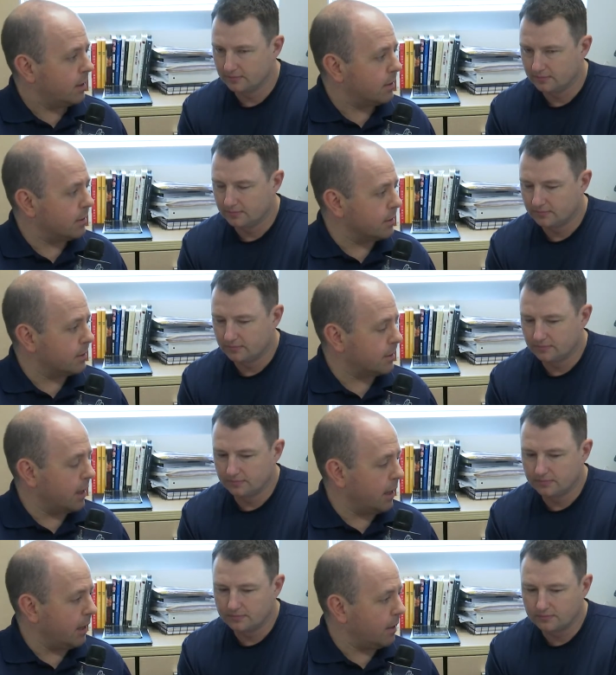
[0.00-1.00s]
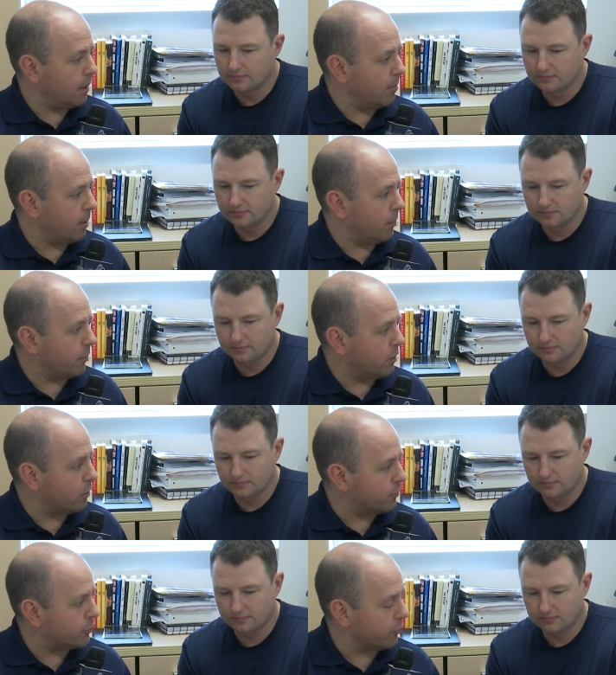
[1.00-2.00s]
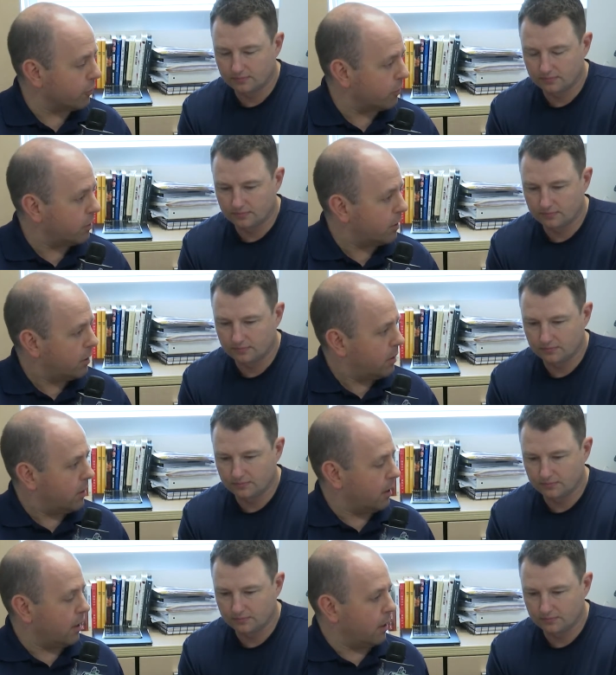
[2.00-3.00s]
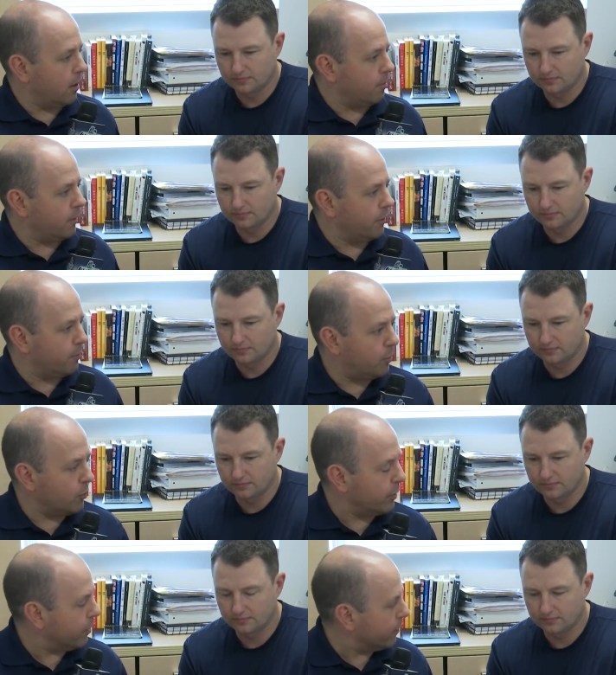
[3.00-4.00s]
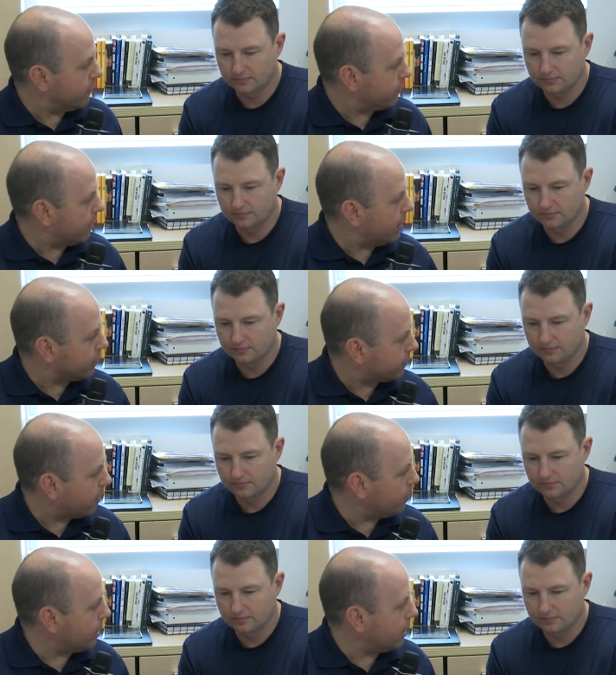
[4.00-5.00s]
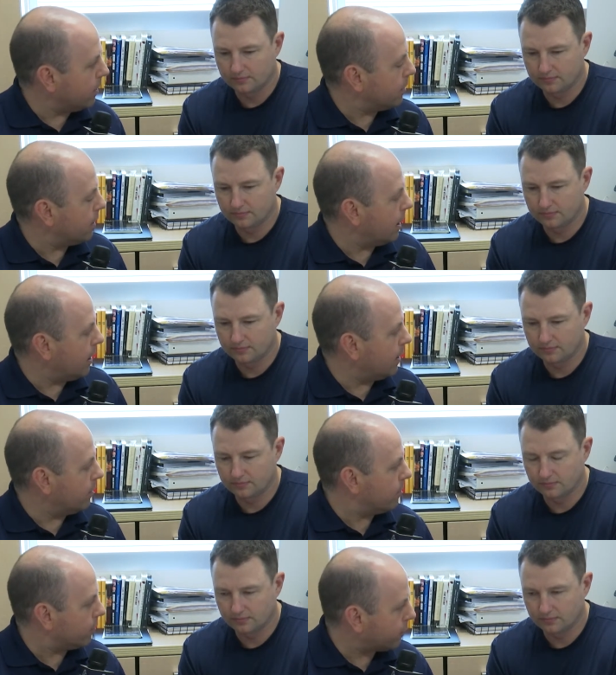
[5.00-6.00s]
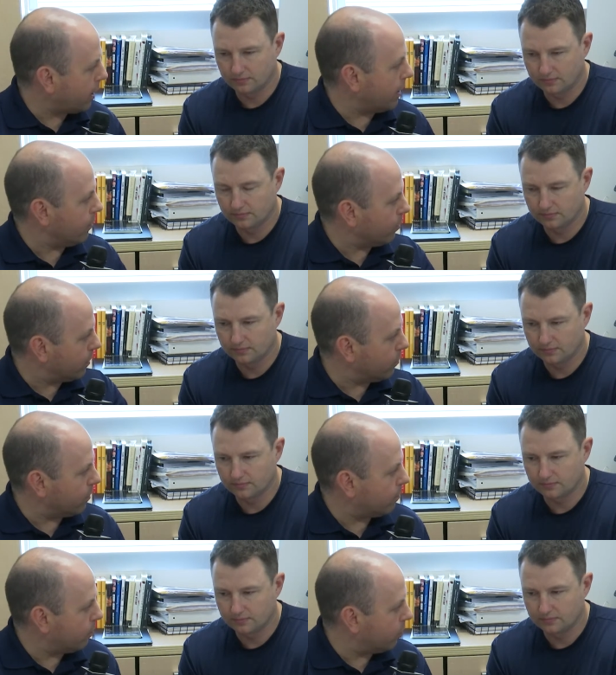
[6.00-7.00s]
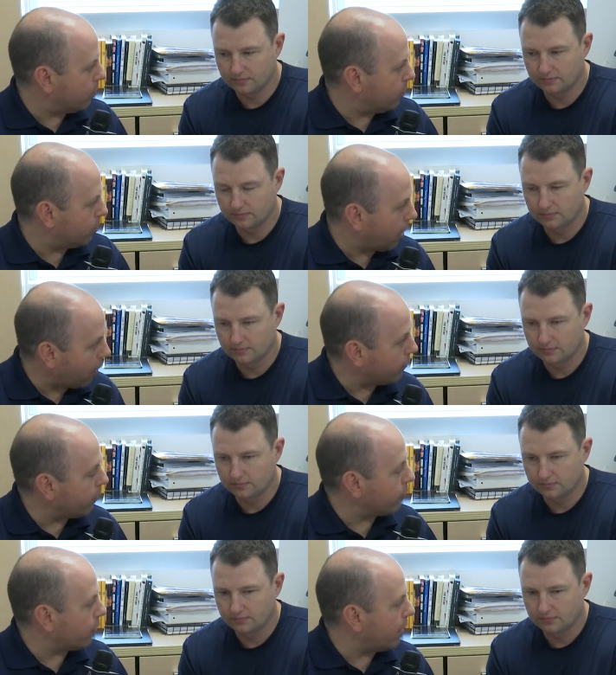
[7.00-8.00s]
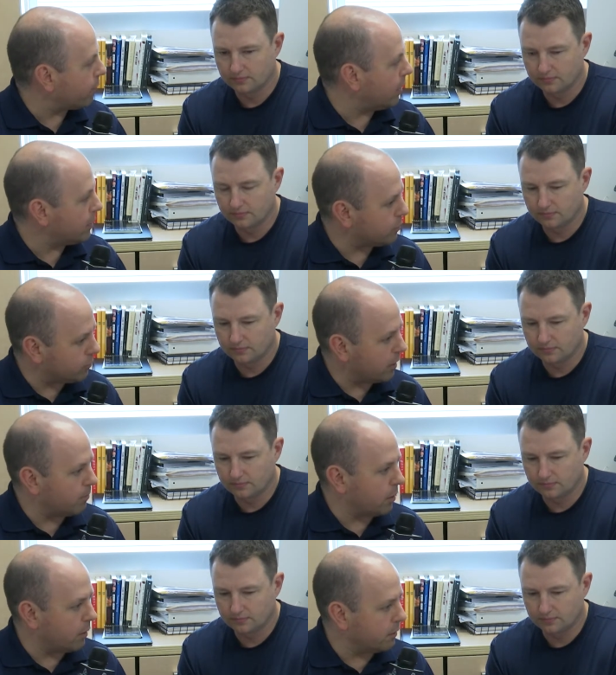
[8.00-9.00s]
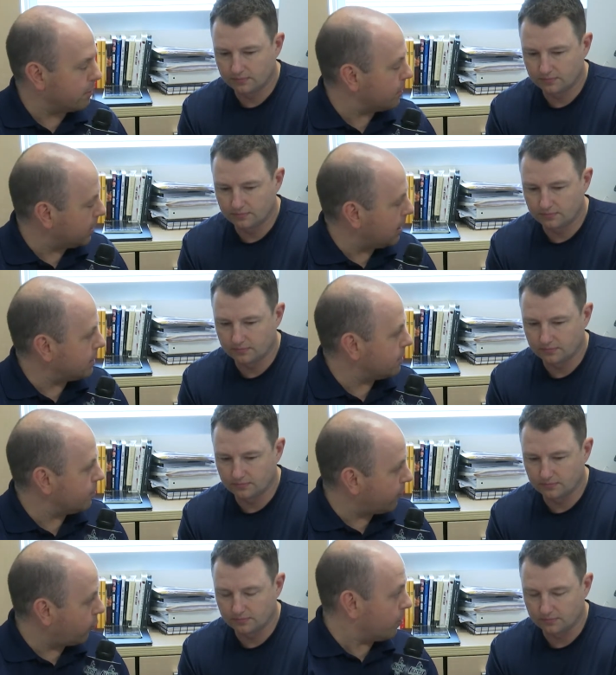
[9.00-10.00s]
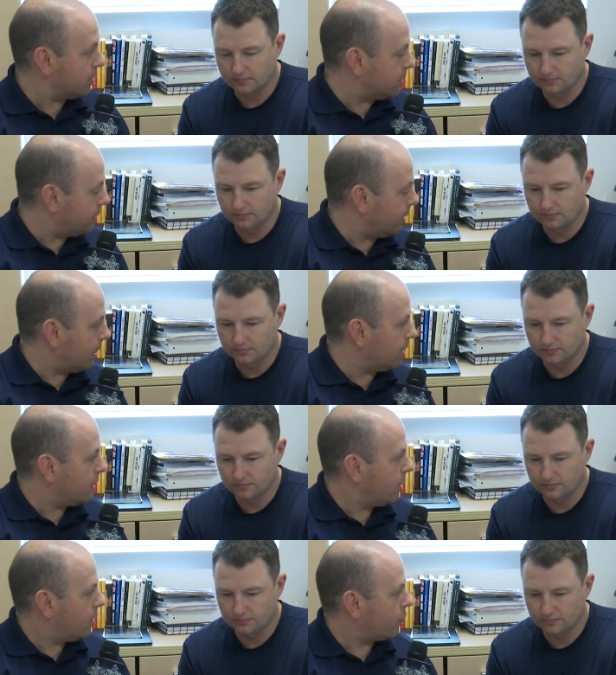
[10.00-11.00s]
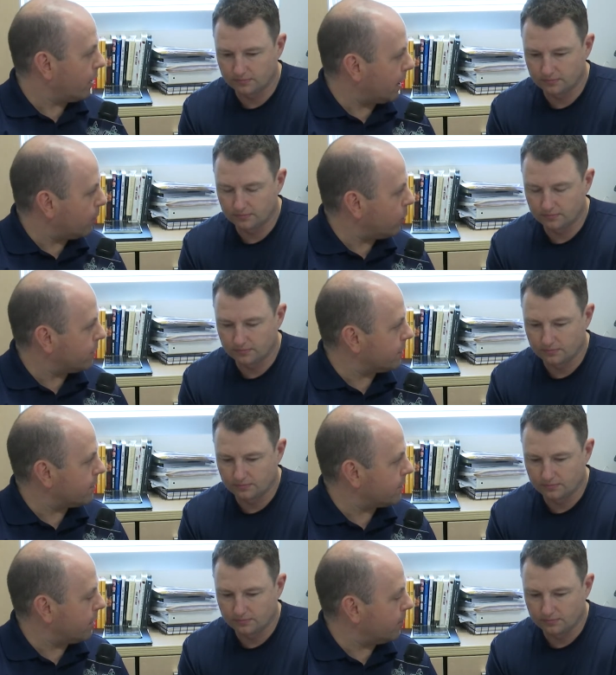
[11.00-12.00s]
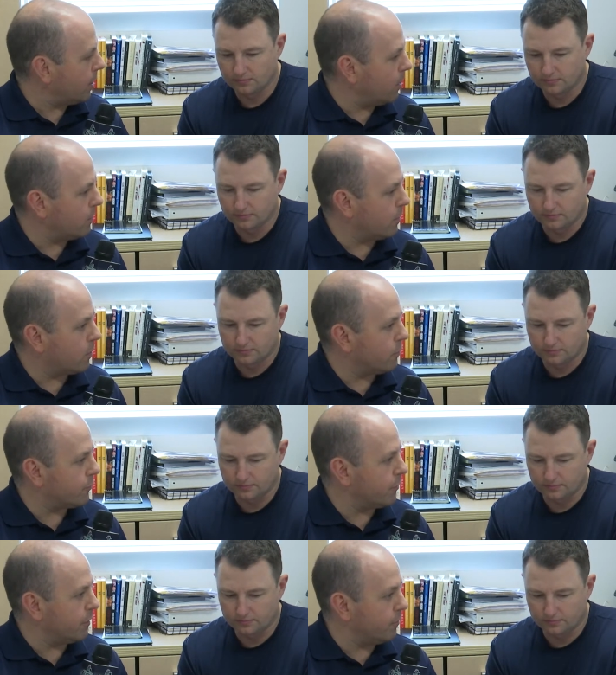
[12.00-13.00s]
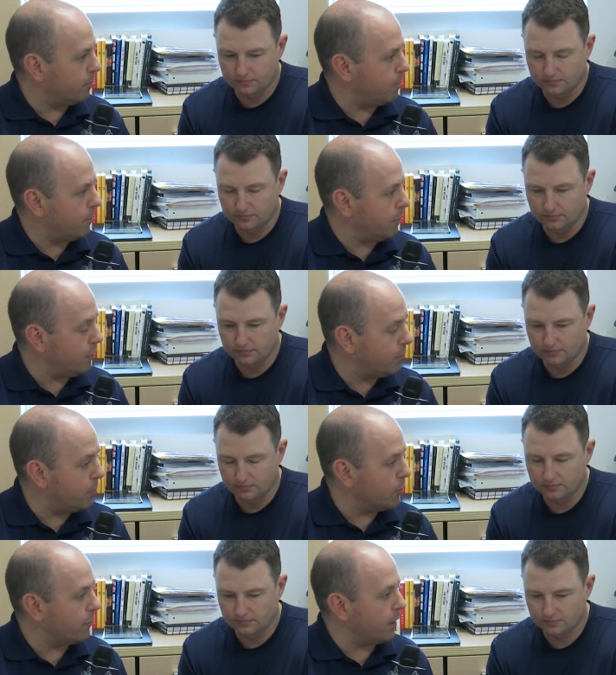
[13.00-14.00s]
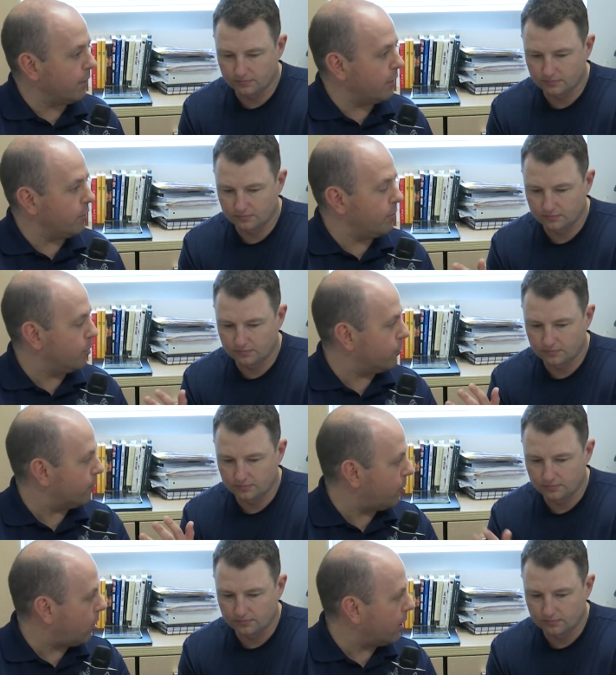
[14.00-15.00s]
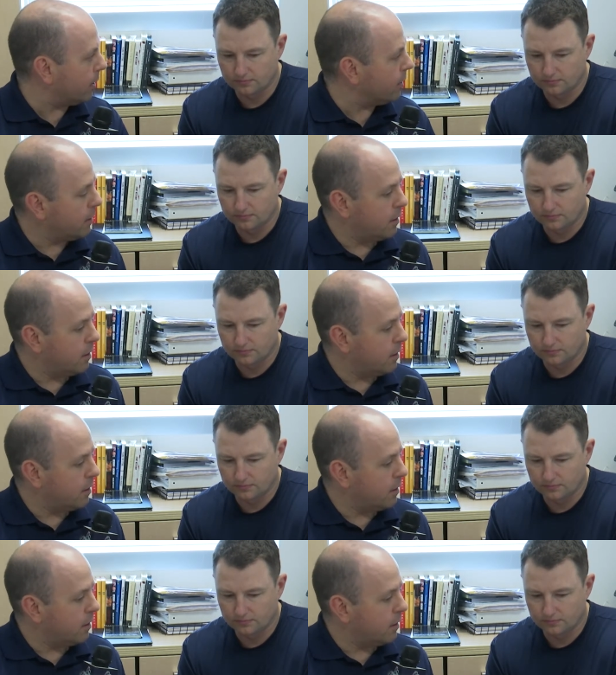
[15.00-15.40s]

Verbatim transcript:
Speaker 1: does it say about the culture um, that you've built here that these guys have come in and they're signing? We're, we're, we're proud of our draft class. We're tra- proud of some of the guys and performance that they've had at training camp. What does that say about the culture that you've, that you've built and that you've built upon